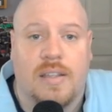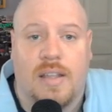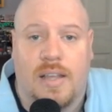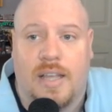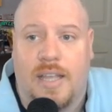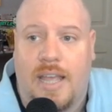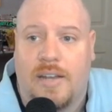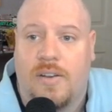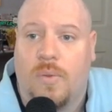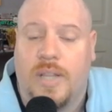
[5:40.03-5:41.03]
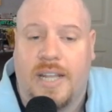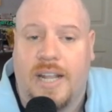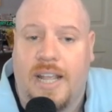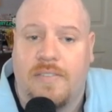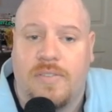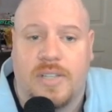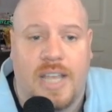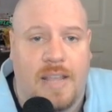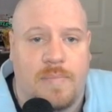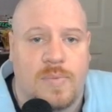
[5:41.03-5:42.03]
I had only had a handful of
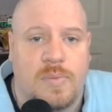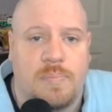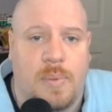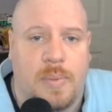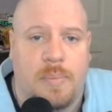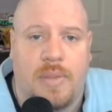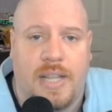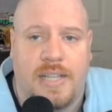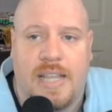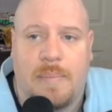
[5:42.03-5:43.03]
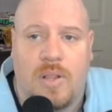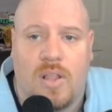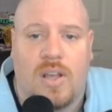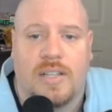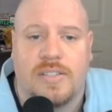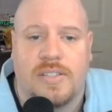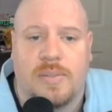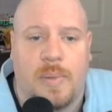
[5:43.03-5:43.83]
games, but we played them a lot.